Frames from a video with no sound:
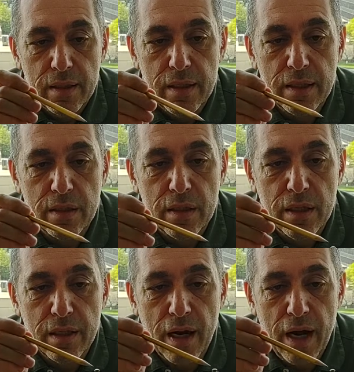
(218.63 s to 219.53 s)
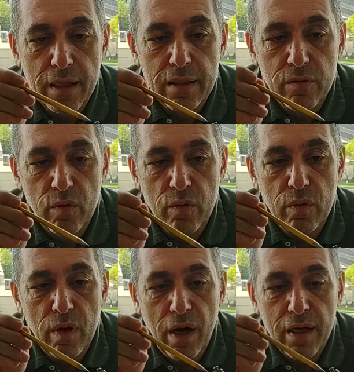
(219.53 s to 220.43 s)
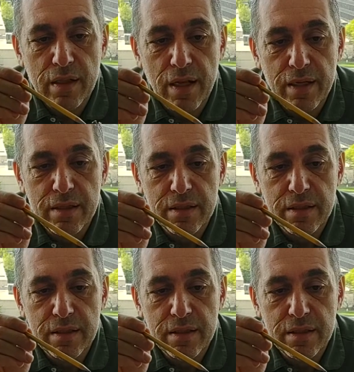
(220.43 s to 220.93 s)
in a hot line,